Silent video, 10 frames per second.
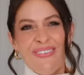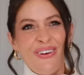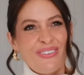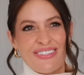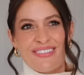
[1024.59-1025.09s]

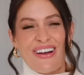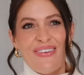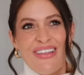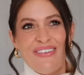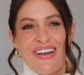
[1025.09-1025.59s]
Not
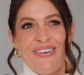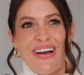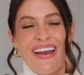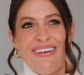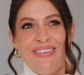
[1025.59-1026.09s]
describing that very
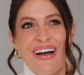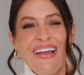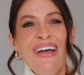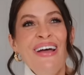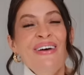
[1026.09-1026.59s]
well, am
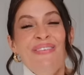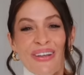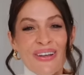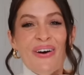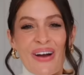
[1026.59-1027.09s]
I? But
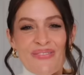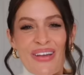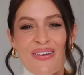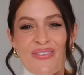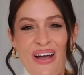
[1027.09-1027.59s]
you know what I
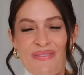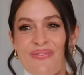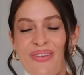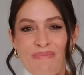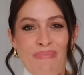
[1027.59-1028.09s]
mean, where
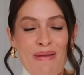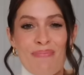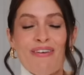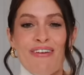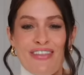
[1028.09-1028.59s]
the
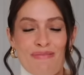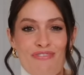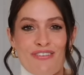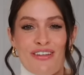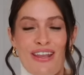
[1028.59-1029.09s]
people are in this
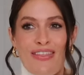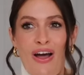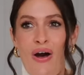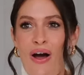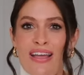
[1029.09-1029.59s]
prison, like the
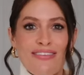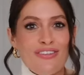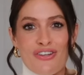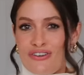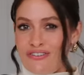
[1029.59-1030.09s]
highest
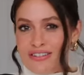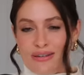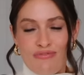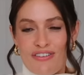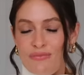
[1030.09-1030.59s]
security
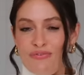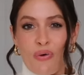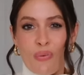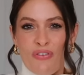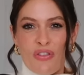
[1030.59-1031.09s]
prison for
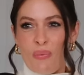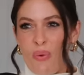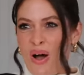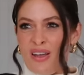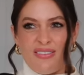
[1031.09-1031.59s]
all of the
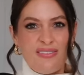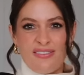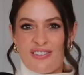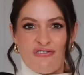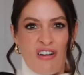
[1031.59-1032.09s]
worst
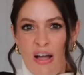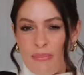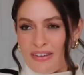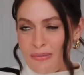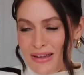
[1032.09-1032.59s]

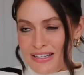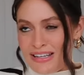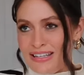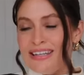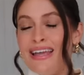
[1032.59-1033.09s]
crimes
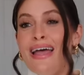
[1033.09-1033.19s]
committed.